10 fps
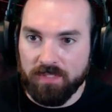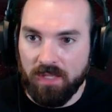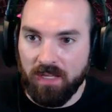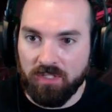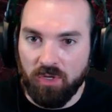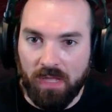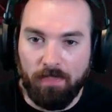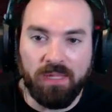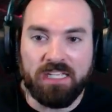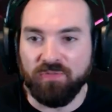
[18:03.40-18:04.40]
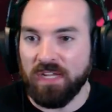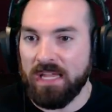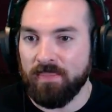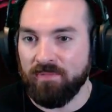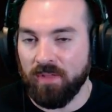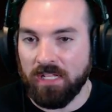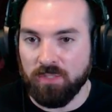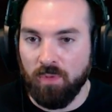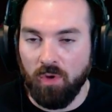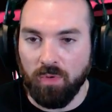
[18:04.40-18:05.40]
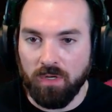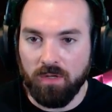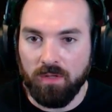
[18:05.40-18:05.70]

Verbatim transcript: I think it's okay. Please forgive me for that small one.